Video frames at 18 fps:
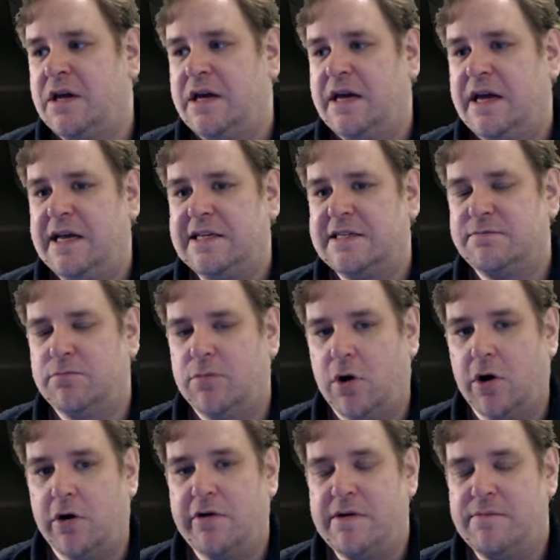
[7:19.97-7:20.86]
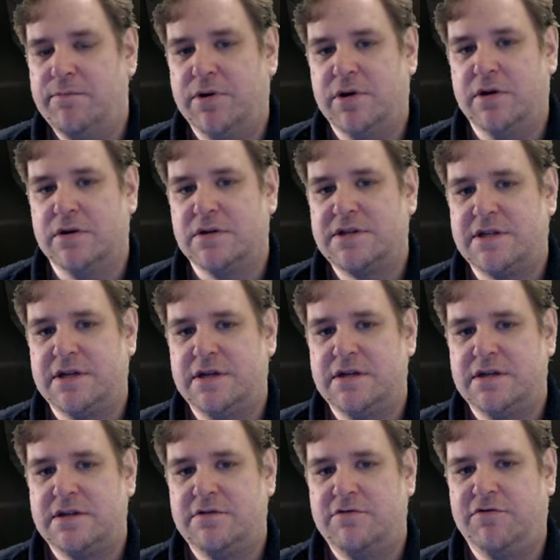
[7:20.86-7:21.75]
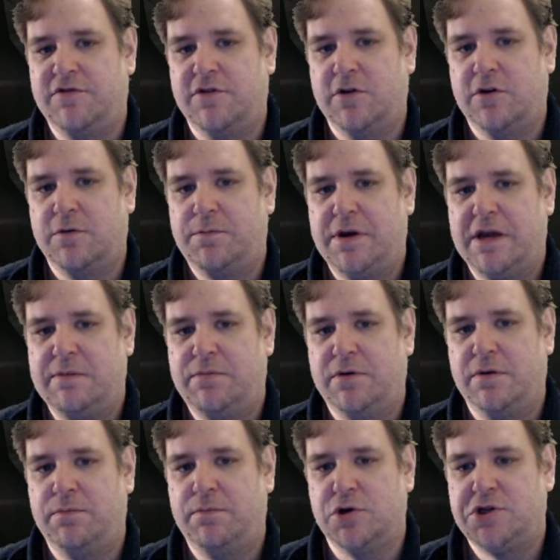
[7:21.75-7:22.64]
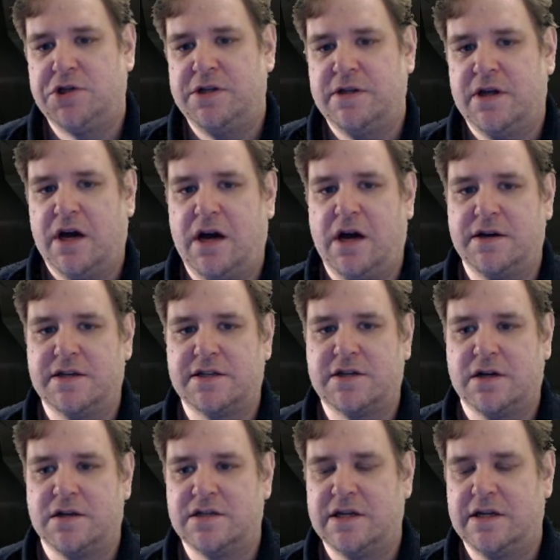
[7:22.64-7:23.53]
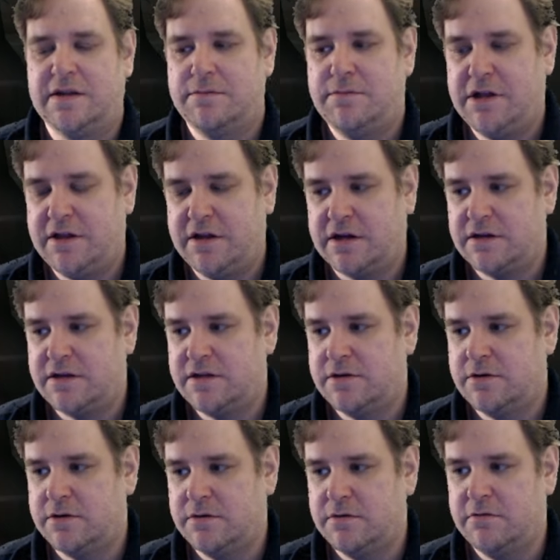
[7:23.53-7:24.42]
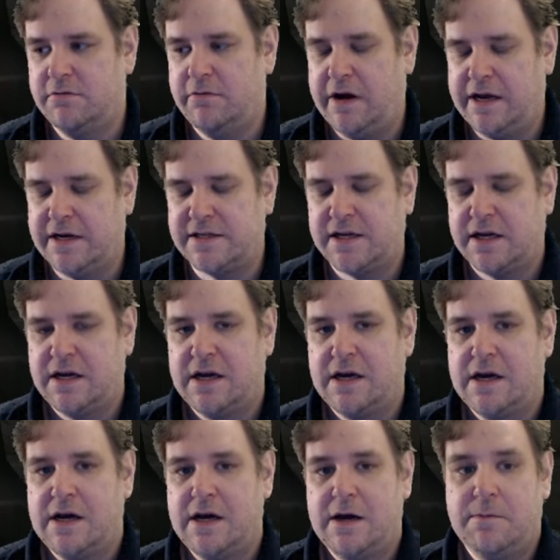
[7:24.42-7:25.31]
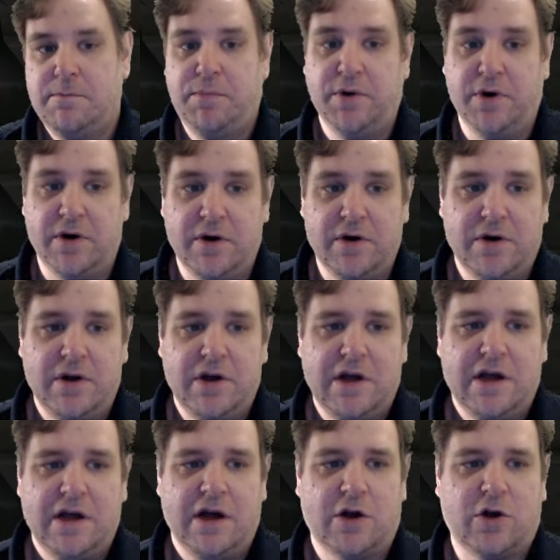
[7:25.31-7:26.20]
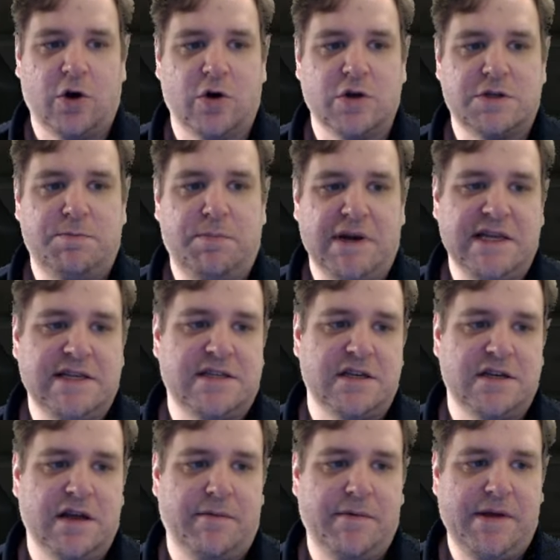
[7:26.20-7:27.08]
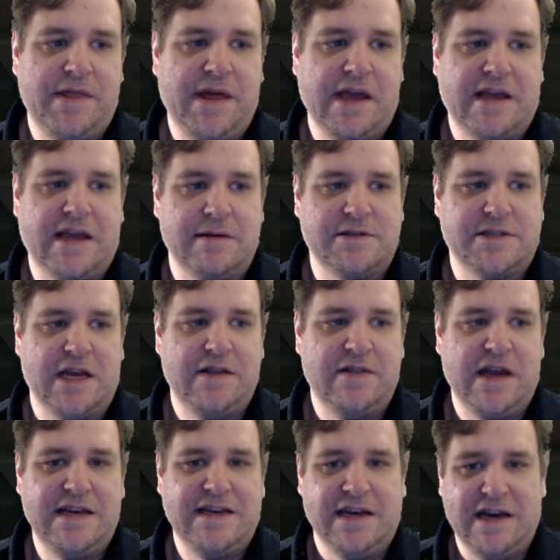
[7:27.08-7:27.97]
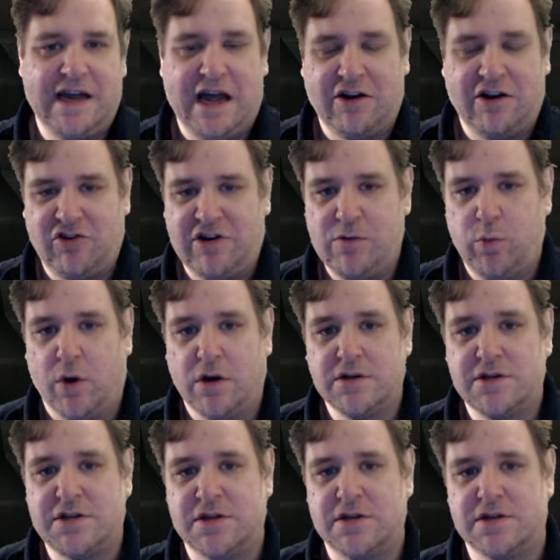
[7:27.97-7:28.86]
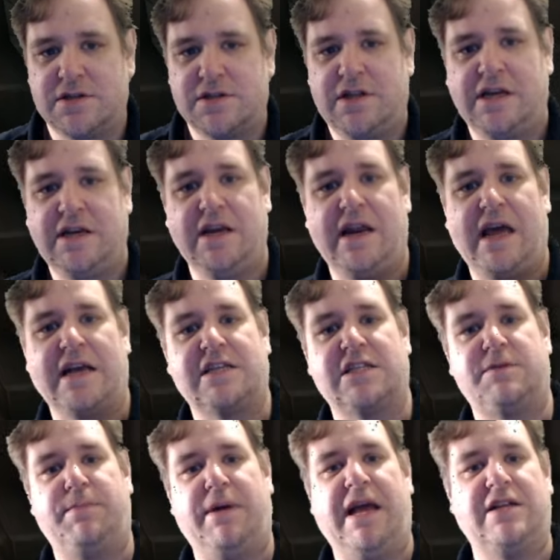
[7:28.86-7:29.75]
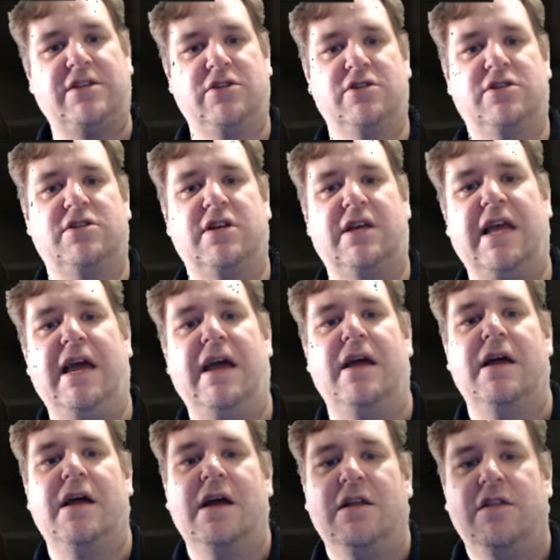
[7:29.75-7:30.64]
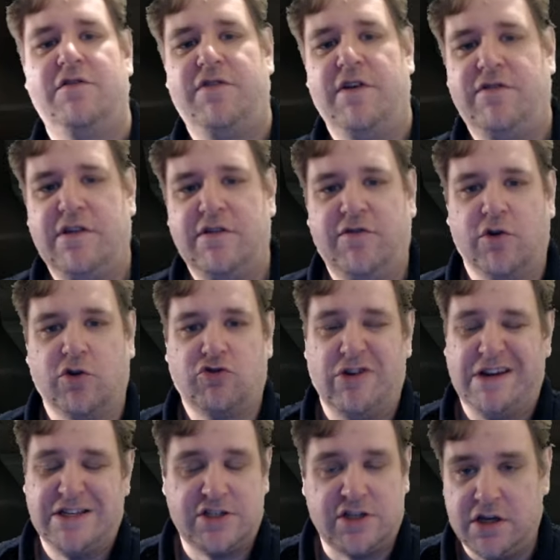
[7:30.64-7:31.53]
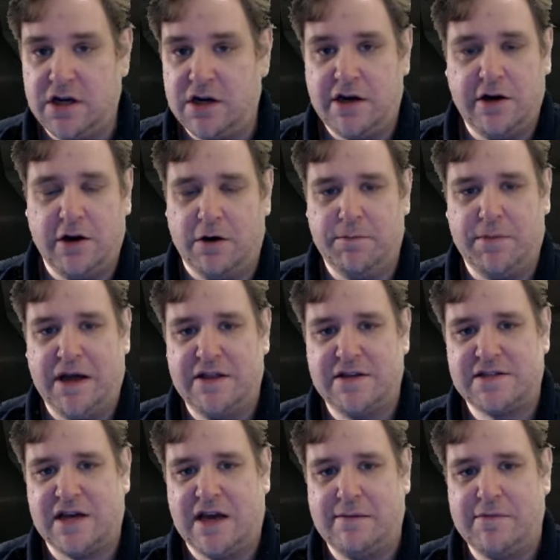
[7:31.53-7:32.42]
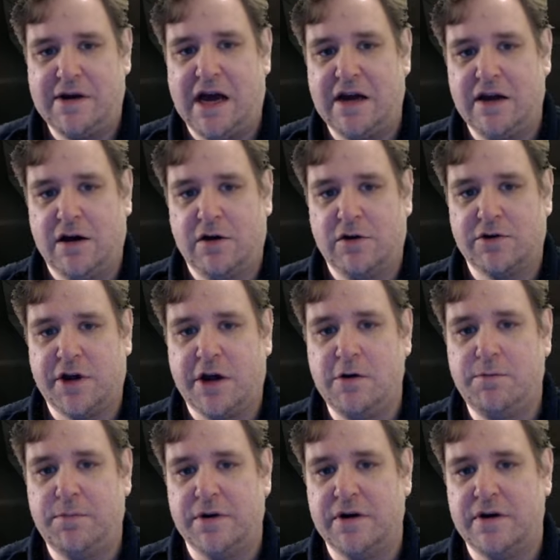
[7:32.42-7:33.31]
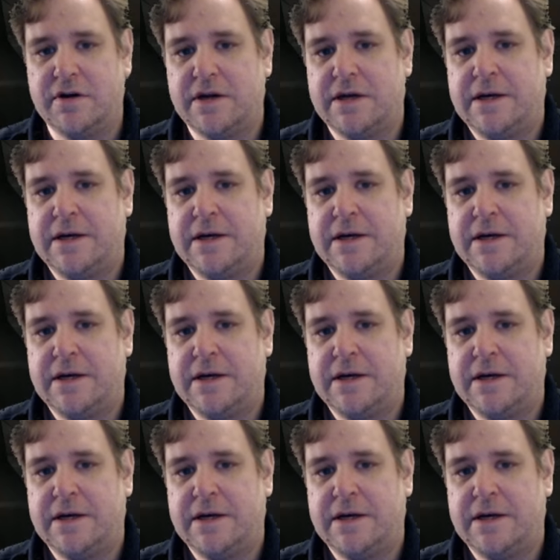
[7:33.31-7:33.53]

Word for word: is more important for people pushing the hardest content, the mythic raids. But of course, Blizzard, I mean, they kept saying they didn't actually want us. They didn't expect us to get the 54 traits. certainly not by the time Nighthold opened.